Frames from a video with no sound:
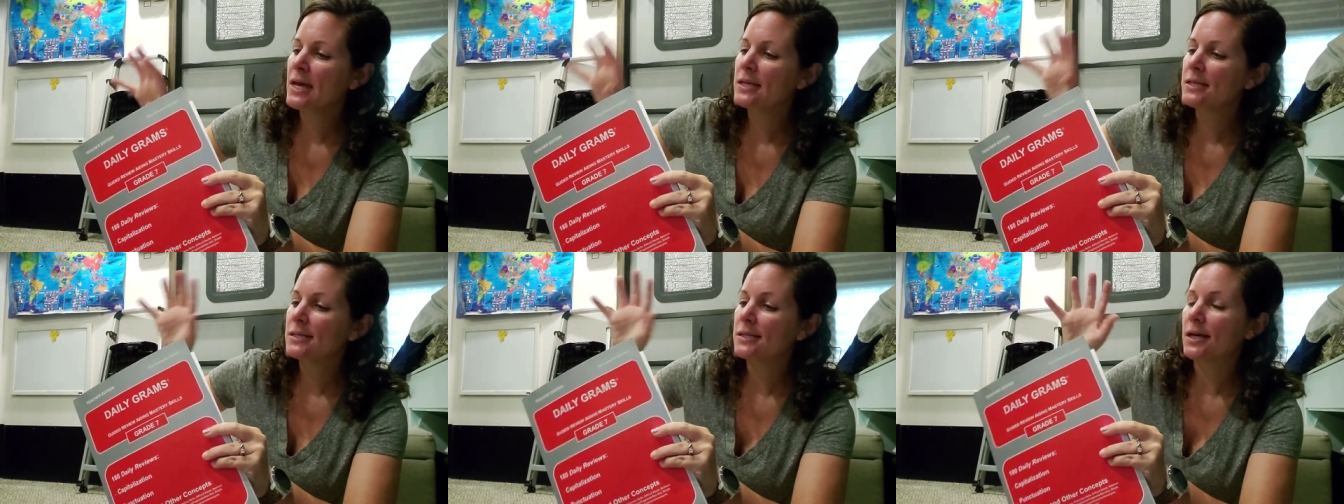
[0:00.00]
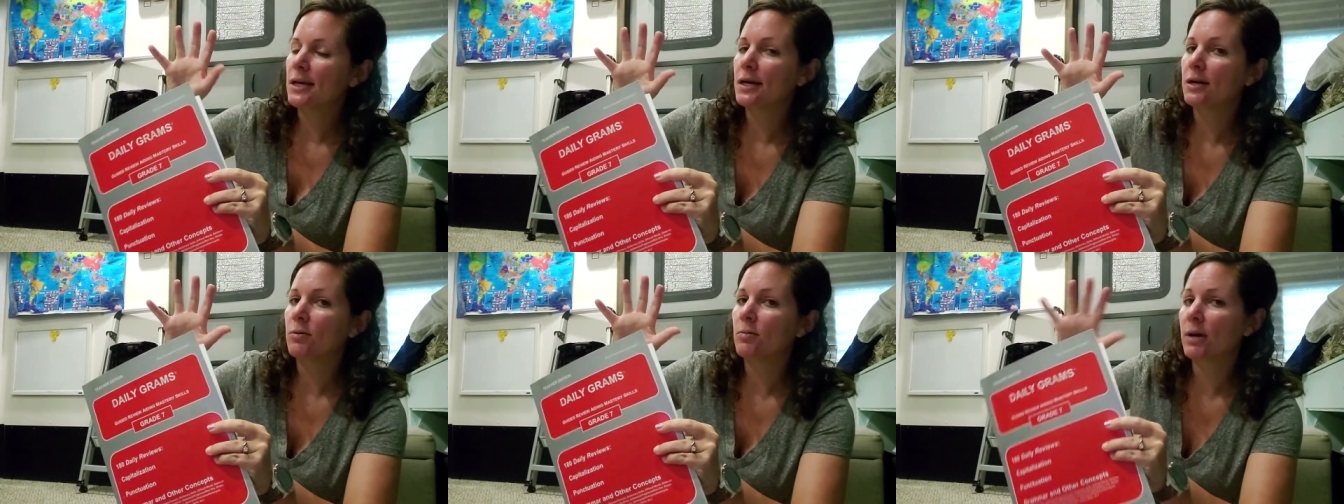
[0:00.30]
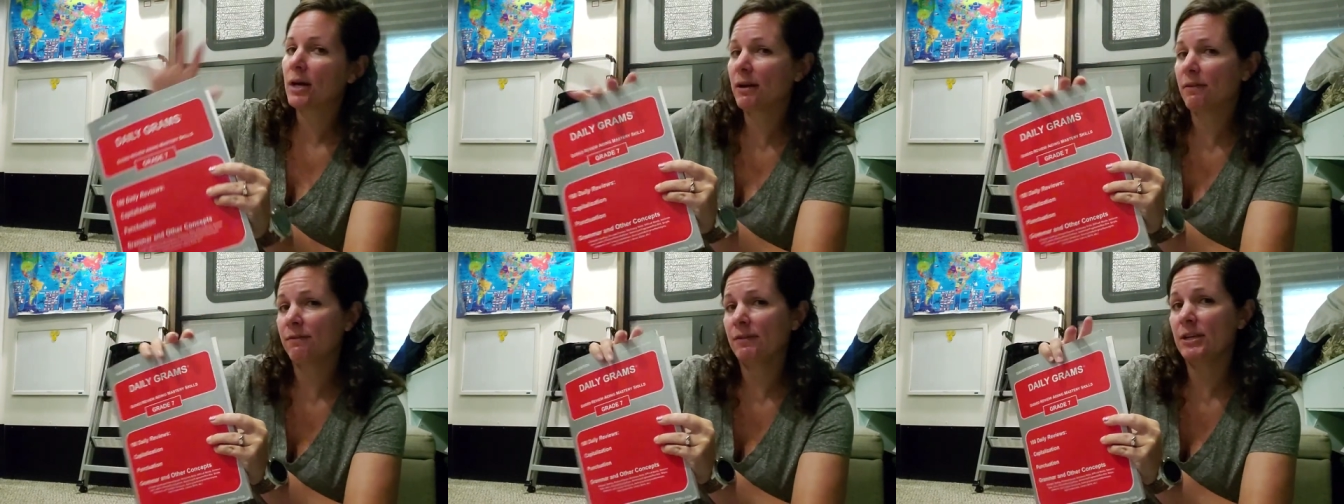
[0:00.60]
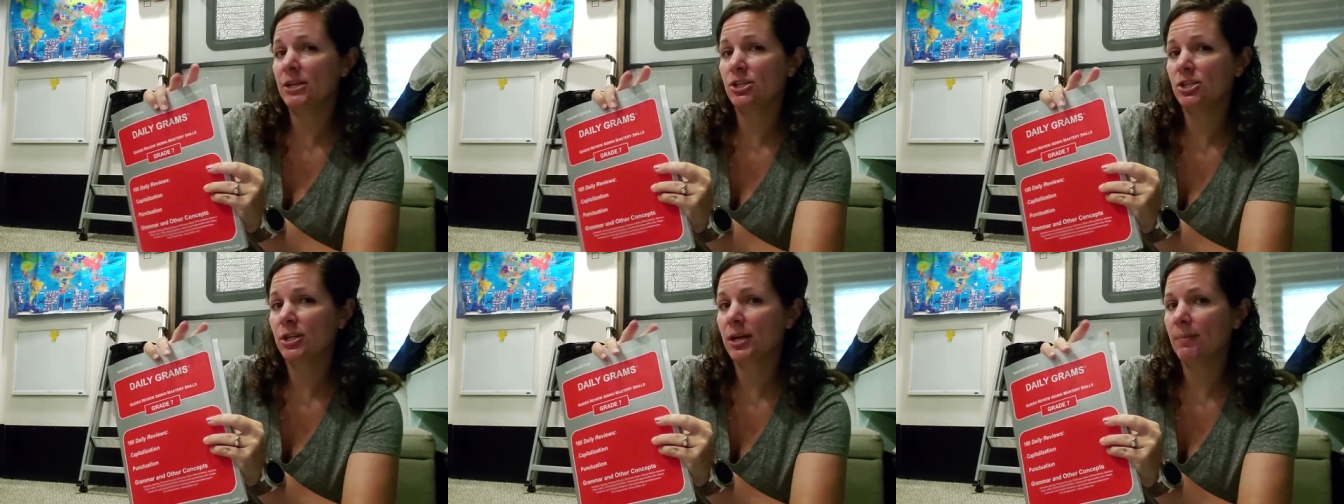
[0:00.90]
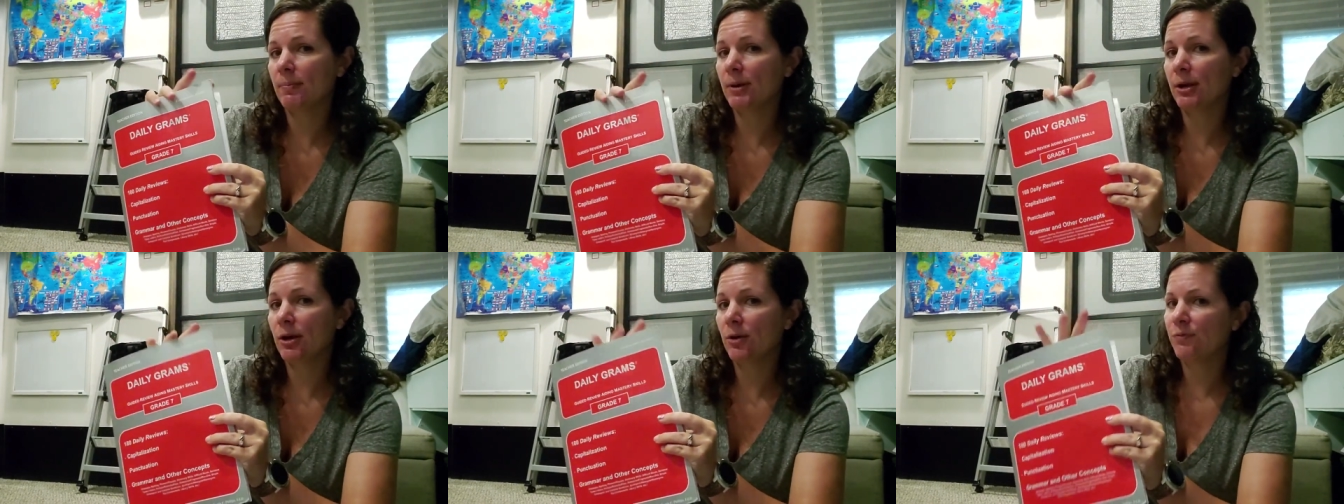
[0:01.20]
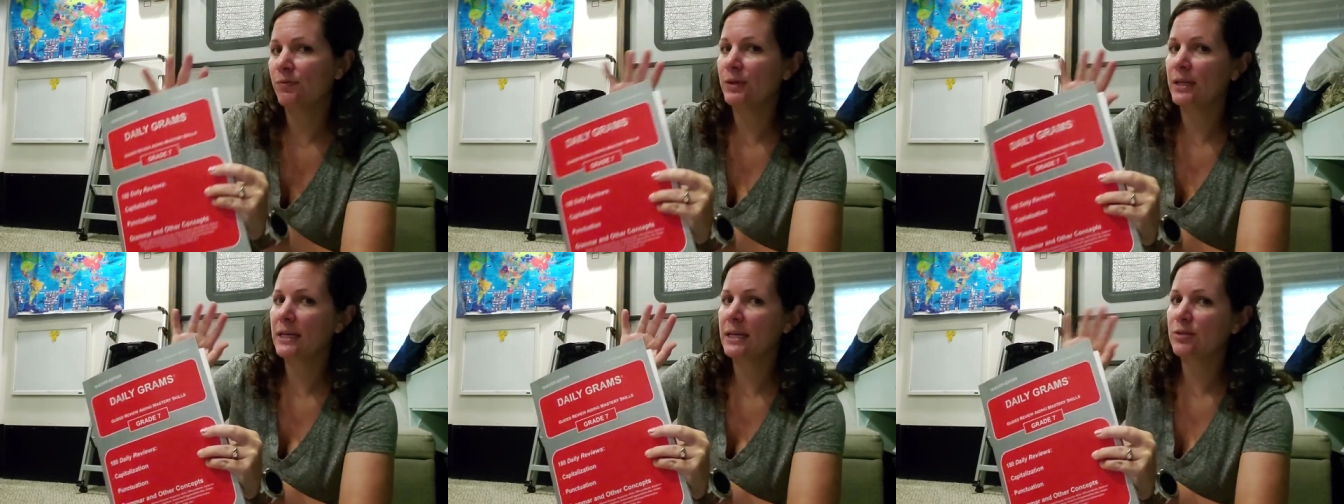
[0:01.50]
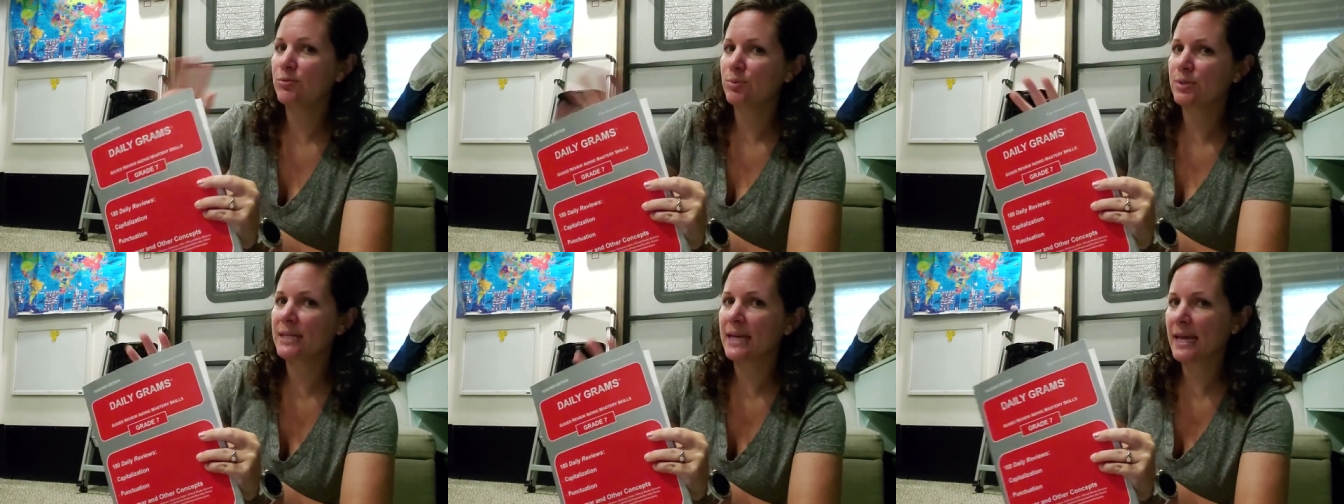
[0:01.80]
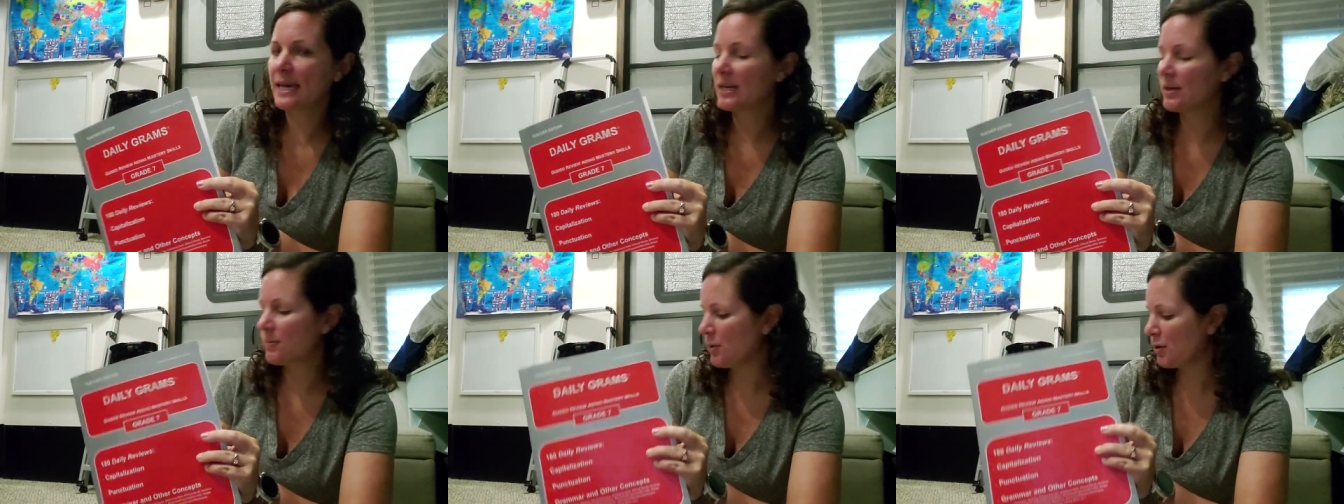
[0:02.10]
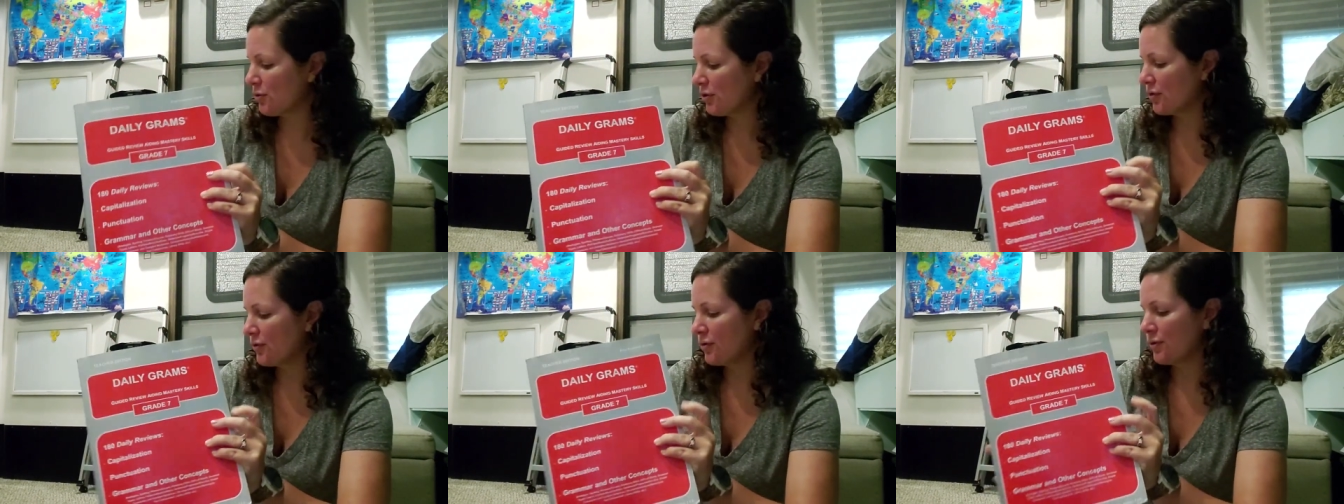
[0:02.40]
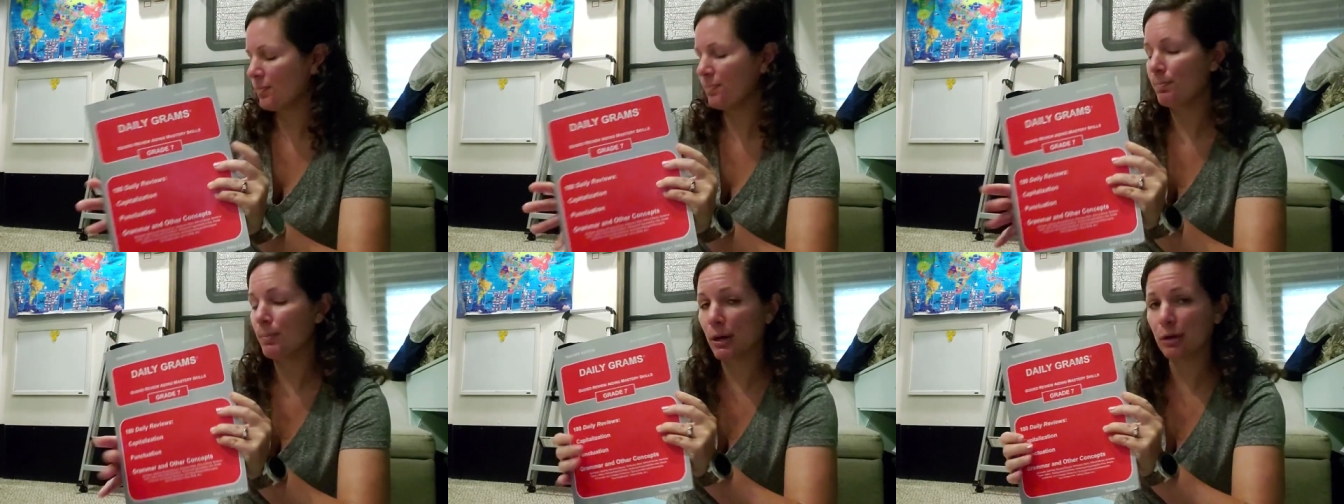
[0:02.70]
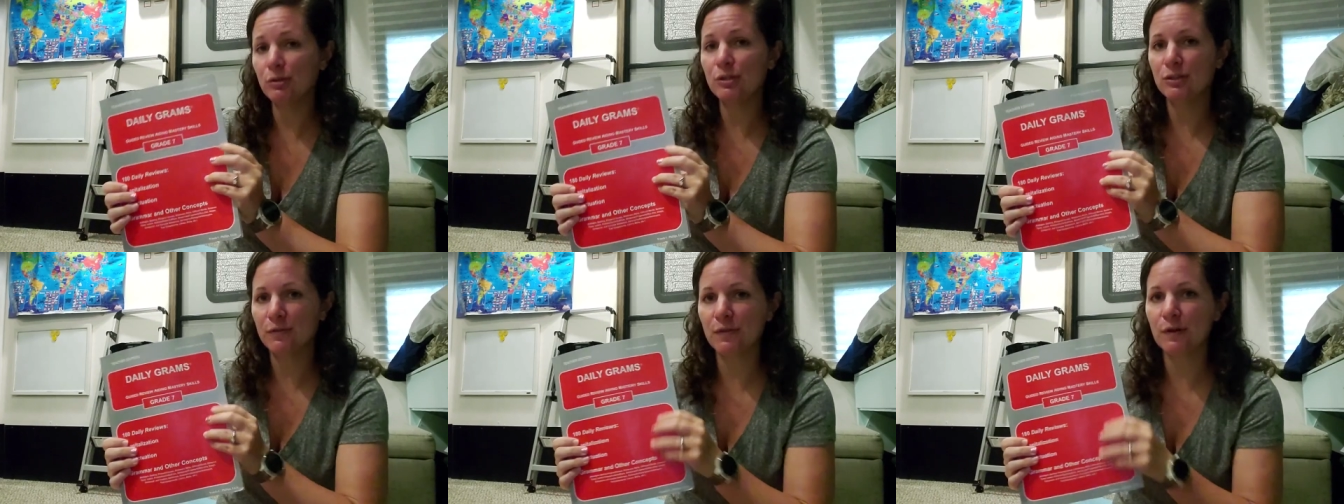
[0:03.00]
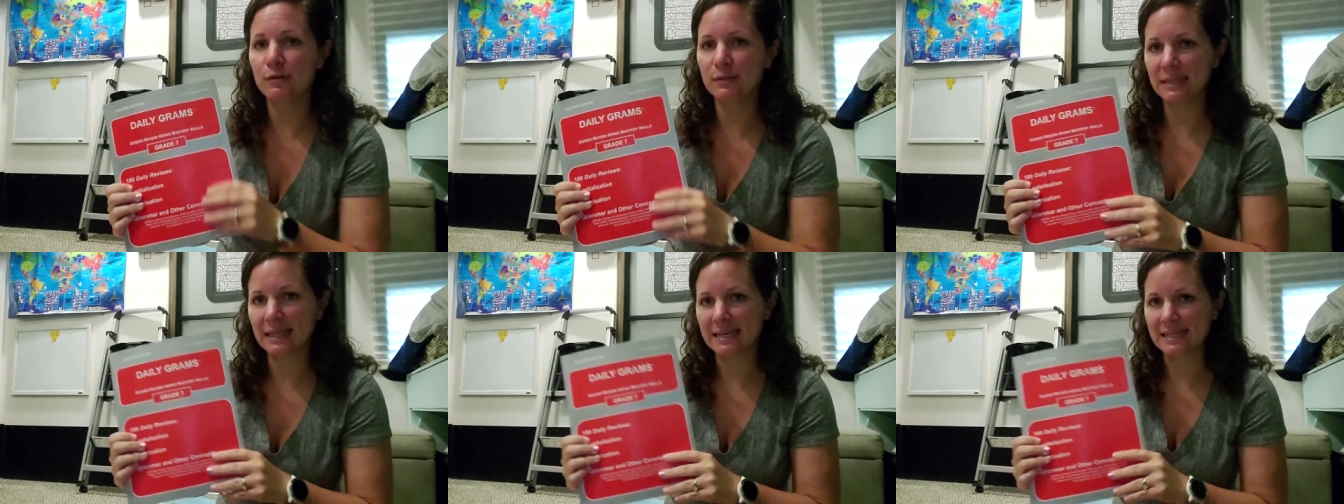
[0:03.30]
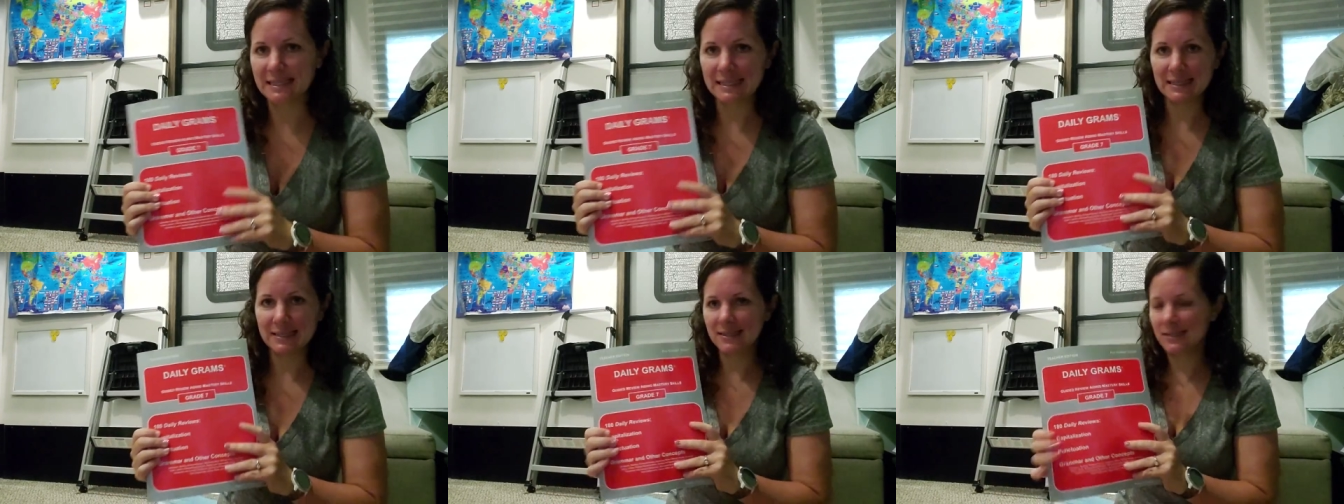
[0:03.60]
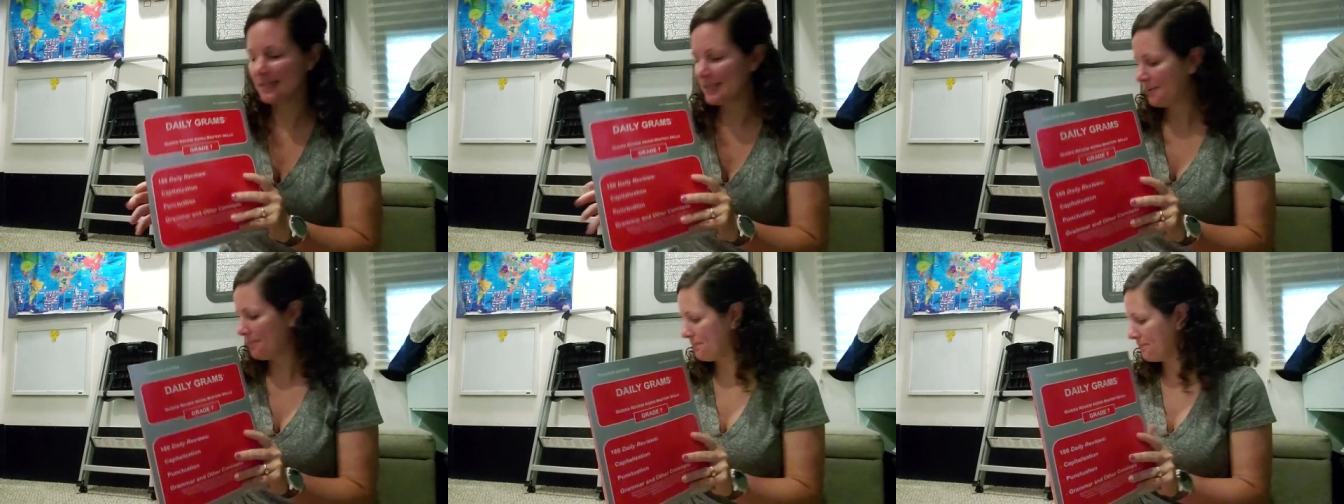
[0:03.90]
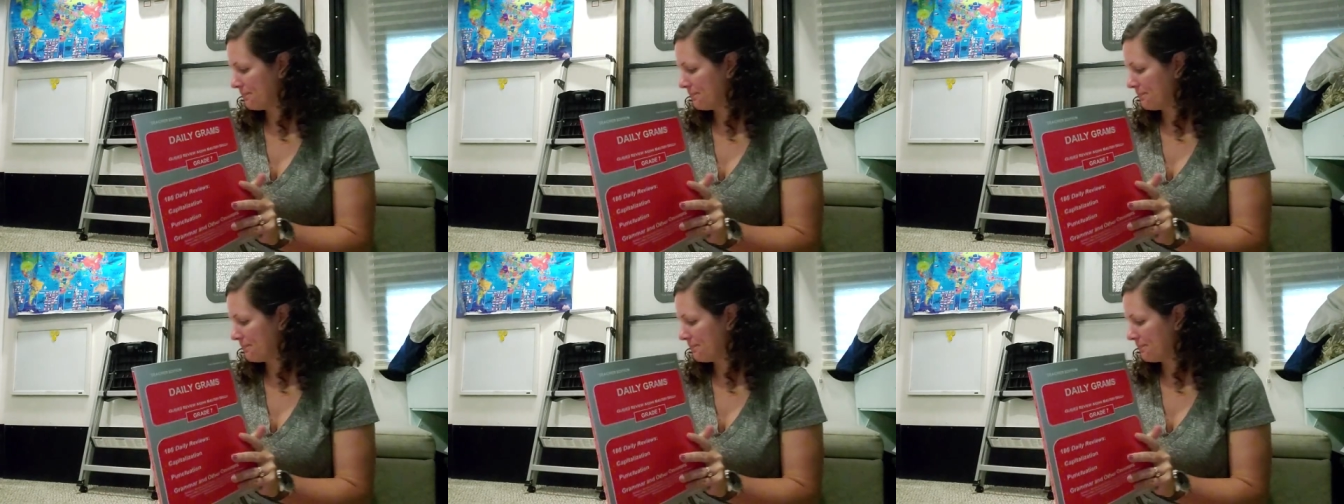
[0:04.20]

So we're going to finish it up, and hopefully he's retained most of, the, most of those lessons.